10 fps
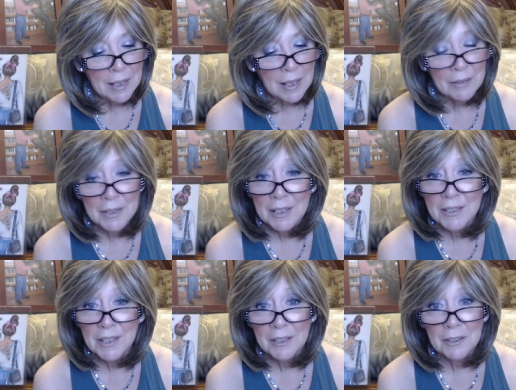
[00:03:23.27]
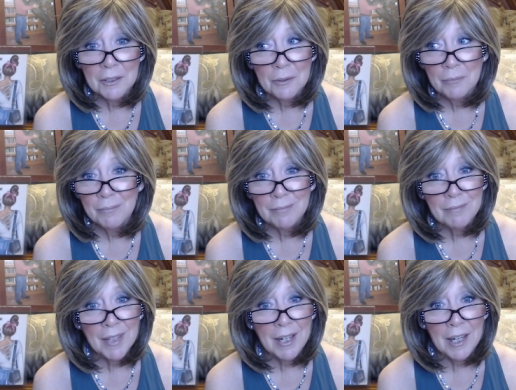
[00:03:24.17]
And next thing I knew,
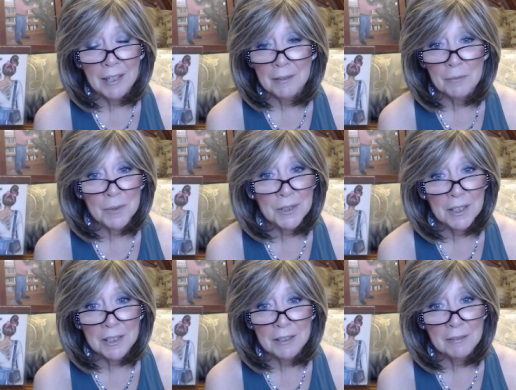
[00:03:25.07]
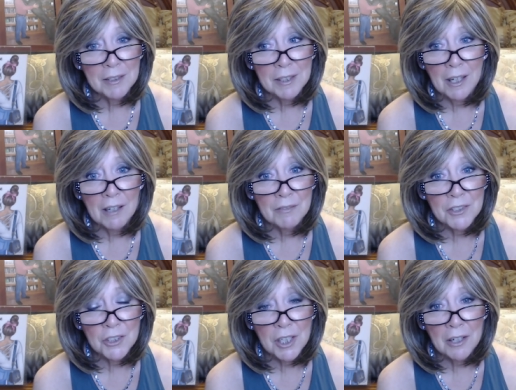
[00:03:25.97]
I was sitting in the
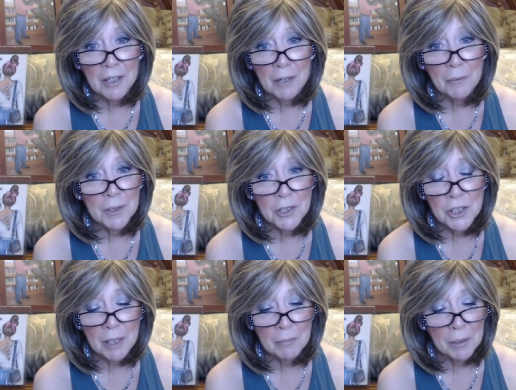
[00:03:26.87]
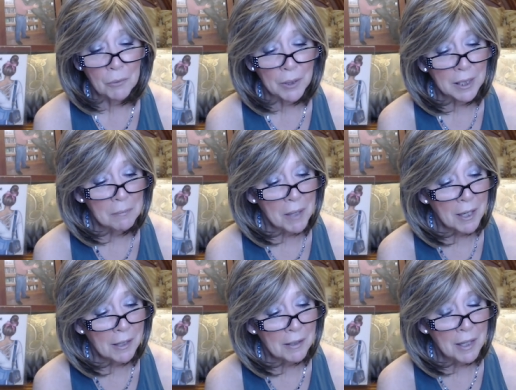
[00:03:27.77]
office chair. I went to check my work
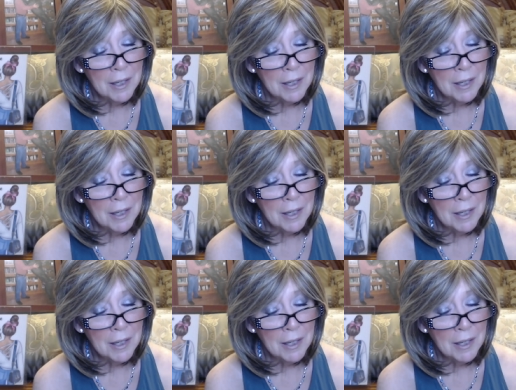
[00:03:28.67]
email.